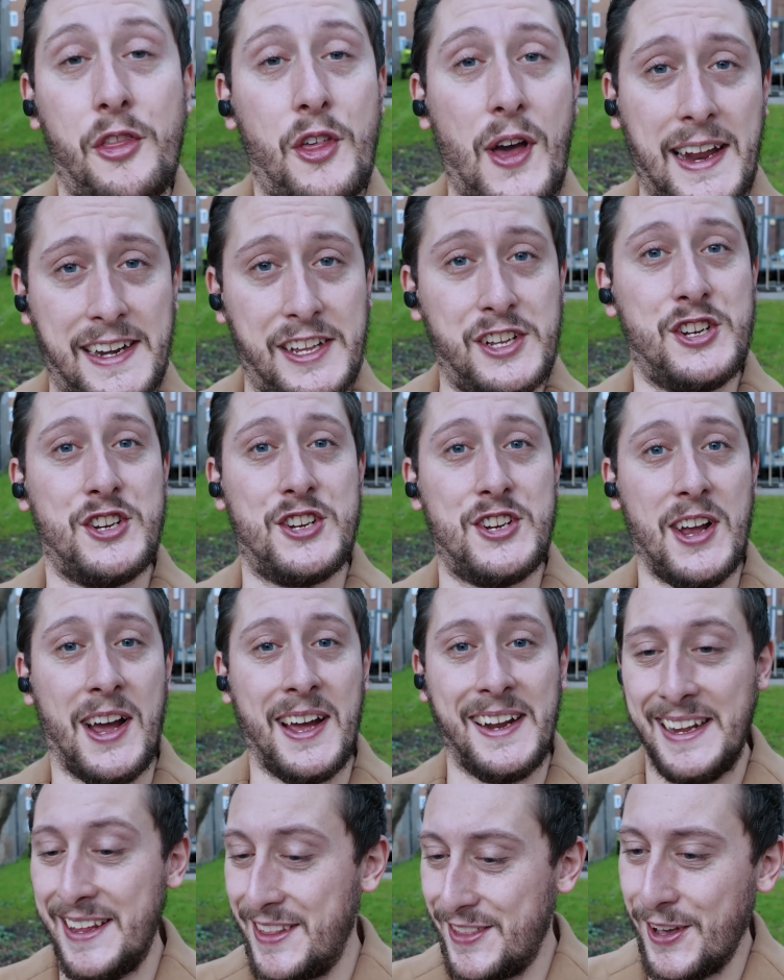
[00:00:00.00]
That is
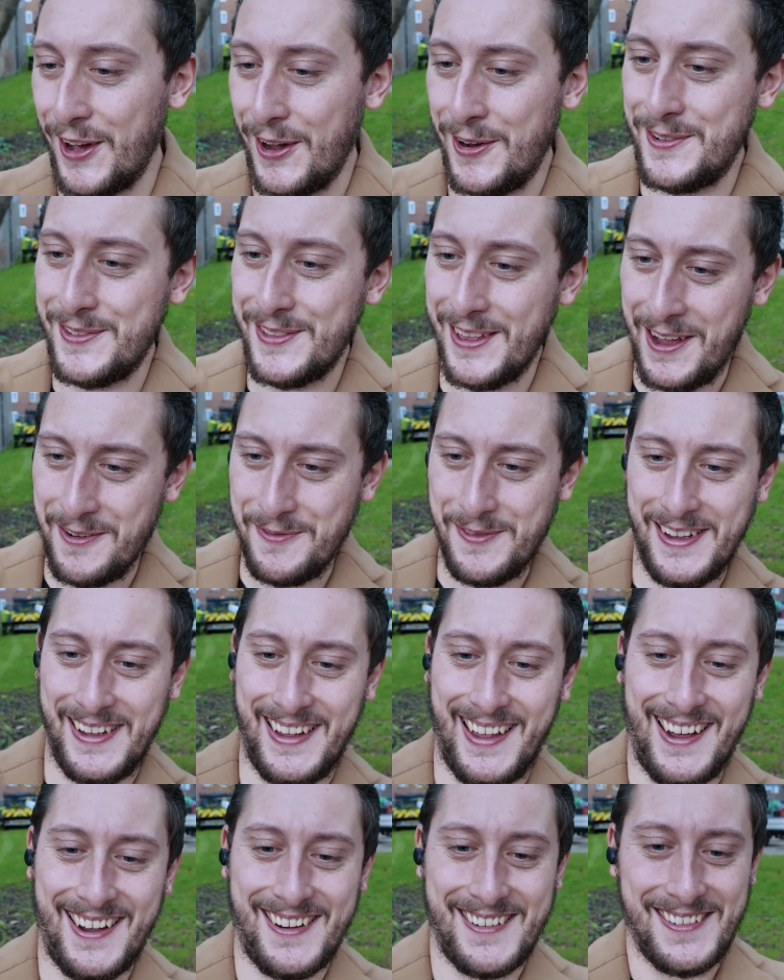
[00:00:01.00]
shiny though. There we
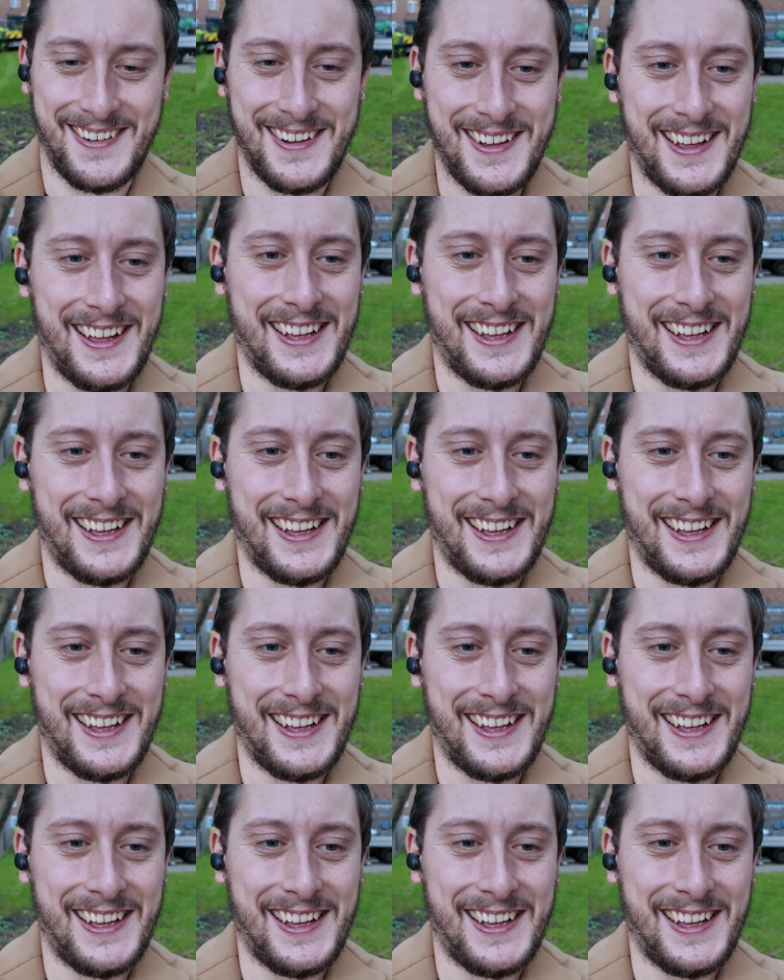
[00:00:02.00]
go.